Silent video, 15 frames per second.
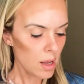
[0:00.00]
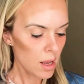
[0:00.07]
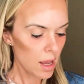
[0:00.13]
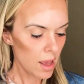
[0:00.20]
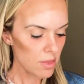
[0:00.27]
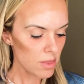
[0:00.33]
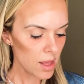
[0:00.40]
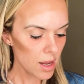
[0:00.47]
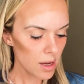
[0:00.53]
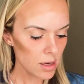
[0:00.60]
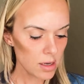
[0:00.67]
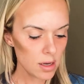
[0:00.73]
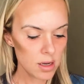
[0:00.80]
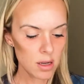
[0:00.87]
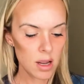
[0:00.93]
And then
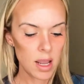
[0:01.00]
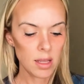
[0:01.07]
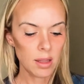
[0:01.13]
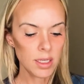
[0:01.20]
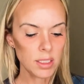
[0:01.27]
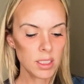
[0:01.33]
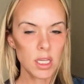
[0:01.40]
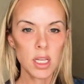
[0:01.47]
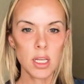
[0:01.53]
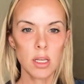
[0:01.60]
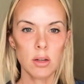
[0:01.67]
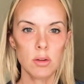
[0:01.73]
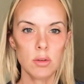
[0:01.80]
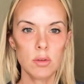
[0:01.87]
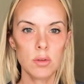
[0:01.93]
I like to
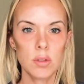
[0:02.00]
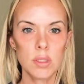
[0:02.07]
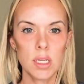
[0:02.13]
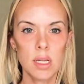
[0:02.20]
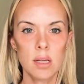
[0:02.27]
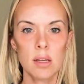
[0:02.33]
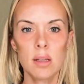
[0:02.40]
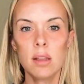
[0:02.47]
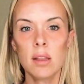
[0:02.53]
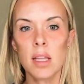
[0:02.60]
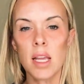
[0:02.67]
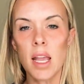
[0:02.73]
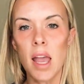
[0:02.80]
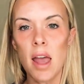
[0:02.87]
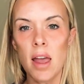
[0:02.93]
use
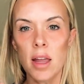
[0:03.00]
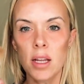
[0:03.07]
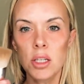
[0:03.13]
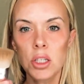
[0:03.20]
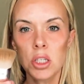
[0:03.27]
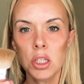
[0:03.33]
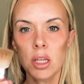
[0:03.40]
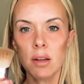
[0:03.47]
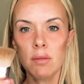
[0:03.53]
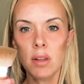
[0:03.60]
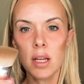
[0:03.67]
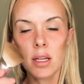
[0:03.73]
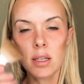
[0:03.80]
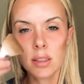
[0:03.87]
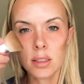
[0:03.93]
the edge of
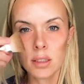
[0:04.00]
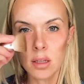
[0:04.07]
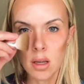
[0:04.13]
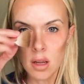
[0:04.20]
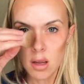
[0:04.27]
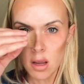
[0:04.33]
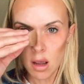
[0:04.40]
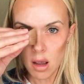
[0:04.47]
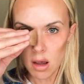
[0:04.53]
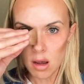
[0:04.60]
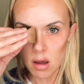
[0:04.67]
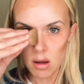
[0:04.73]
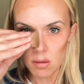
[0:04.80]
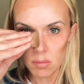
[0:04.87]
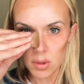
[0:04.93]
this
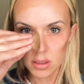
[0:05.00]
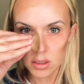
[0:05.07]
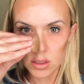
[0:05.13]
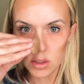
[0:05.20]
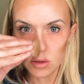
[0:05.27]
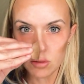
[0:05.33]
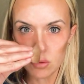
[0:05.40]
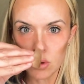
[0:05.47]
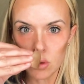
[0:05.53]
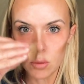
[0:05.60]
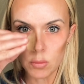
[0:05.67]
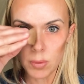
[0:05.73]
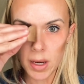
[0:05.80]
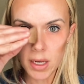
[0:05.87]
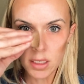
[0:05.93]
to go
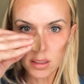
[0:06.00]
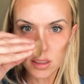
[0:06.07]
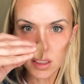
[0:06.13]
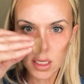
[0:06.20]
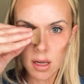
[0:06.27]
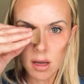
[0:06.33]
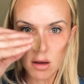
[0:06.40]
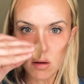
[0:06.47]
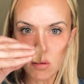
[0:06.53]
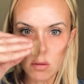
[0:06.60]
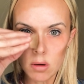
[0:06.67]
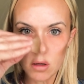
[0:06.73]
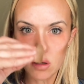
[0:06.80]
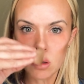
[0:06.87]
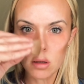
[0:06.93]
right down